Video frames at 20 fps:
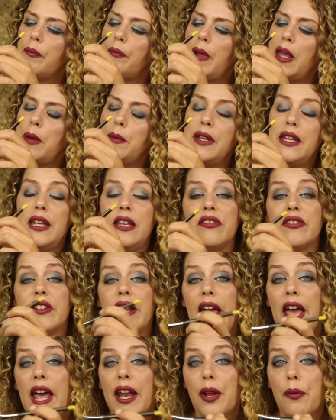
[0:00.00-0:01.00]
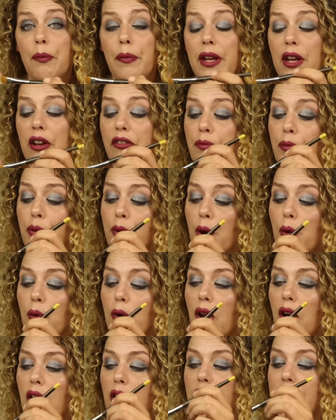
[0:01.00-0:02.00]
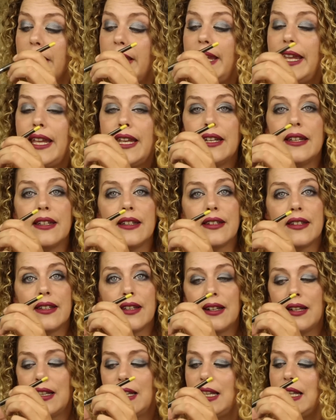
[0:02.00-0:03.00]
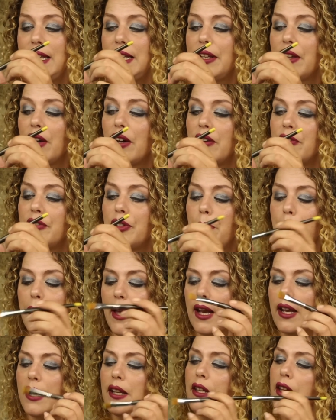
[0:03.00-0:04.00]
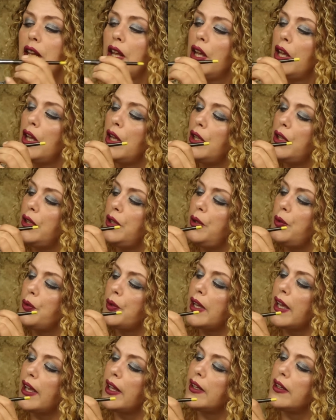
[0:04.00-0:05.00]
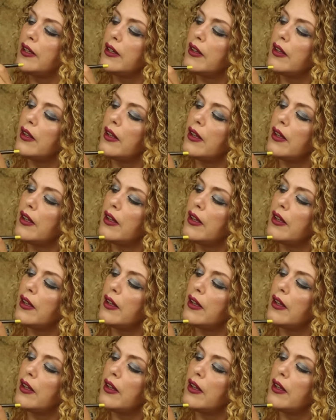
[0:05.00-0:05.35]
maybe even add a bit of ProAiir in the lid of the palette, you can